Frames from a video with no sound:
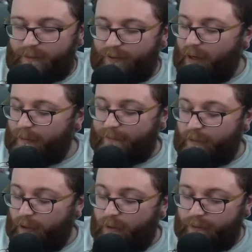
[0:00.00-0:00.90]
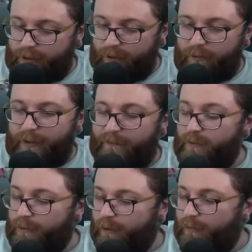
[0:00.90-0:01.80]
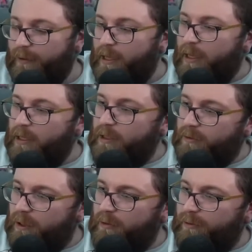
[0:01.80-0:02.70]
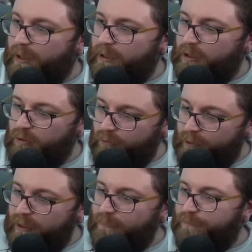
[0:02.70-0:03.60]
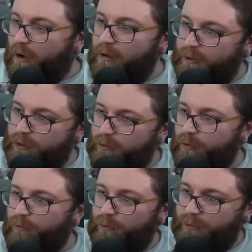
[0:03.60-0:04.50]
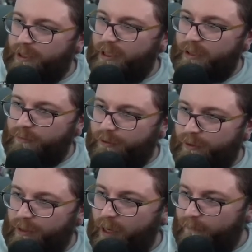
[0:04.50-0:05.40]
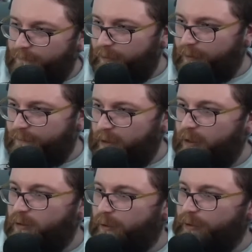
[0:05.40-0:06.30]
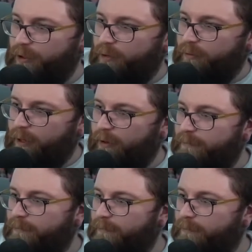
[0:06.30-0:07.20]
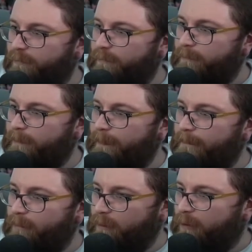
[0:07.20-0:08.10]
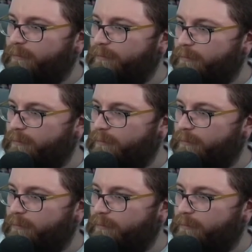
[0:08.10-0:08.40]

and probably if you don't too, but if you do, you know that you really fall into a routine with the comfort of the underwear that you wear. You know?